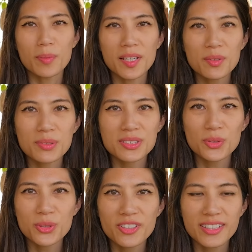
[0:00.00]
Peter was
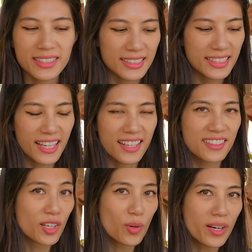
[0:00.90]
ordering, he had
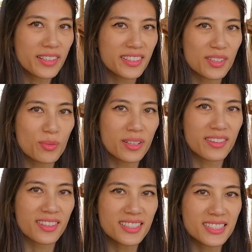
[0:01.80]
no idea
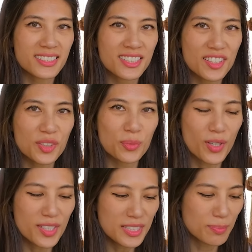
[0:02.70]
what this dish
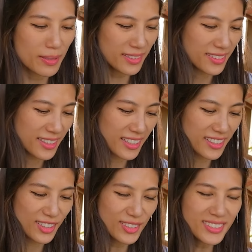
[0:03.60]
was, but
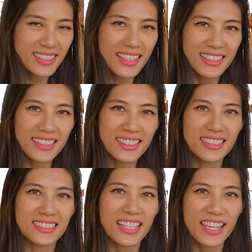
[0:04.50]
it looks like it
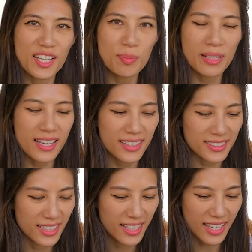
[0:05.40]
is
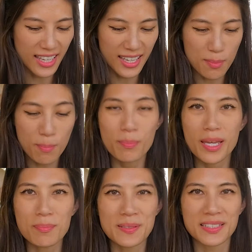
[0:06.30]
eggplant and
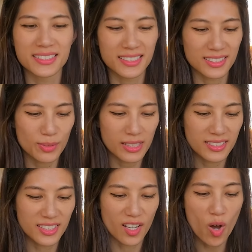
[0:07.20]
peppers, as well
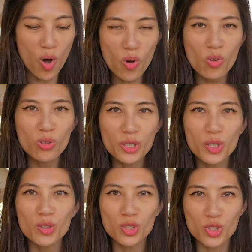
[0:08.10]
as a whole
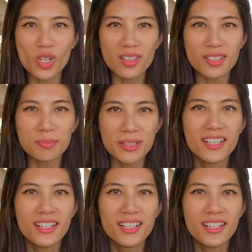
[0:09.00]
huge dollop